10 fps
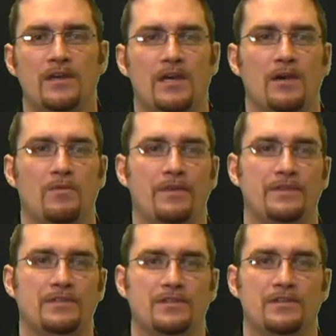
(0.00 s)
And what
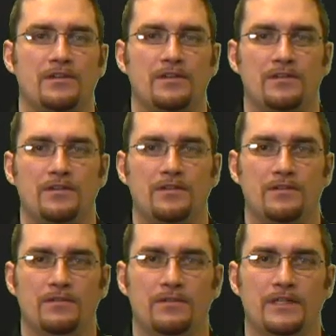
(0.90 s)
this is going to
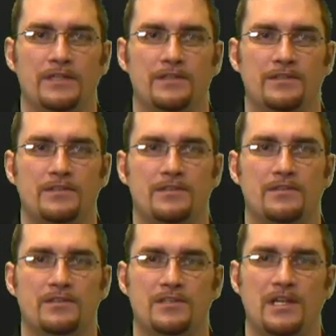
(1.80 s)
do is
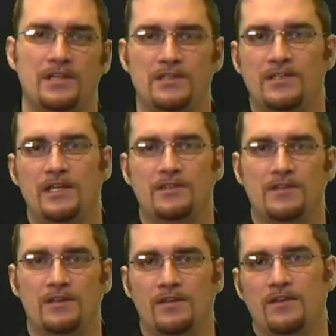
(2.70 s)
the steady state is
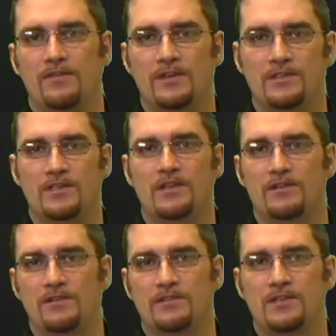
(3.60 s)
going to give you a
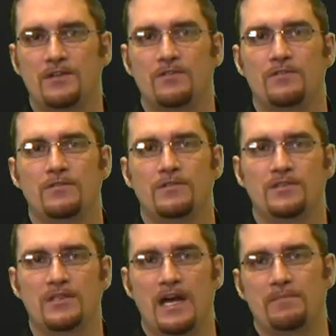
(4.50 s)
single, single
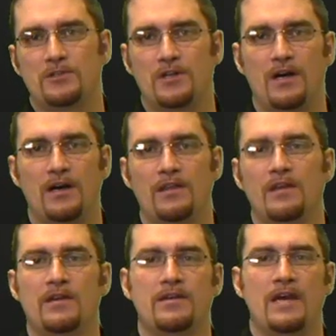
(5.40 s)
snapshot
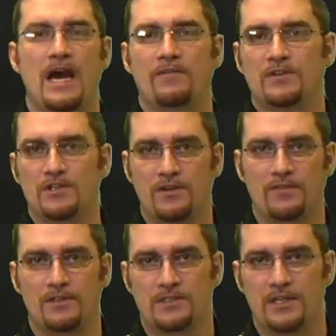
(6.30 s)
averaged
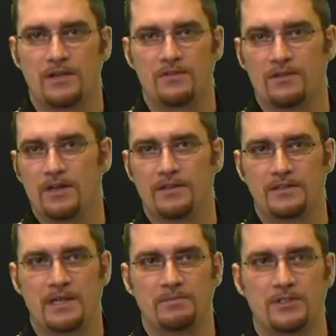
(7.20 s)
over the cycle, a lot of the
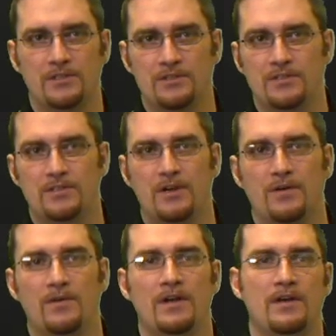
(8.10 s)
temperatures.
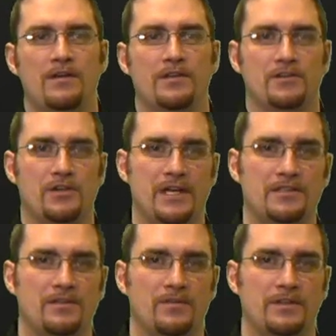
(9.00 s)
So the
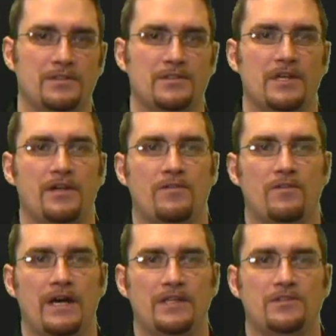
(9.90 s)
transient within cycle,
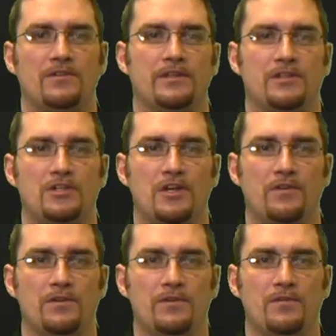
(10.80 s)
that's going to
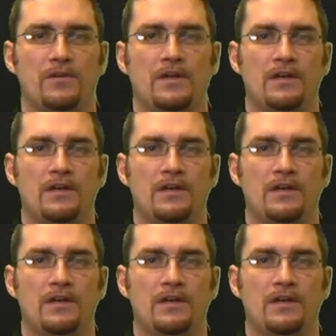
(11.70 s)
show you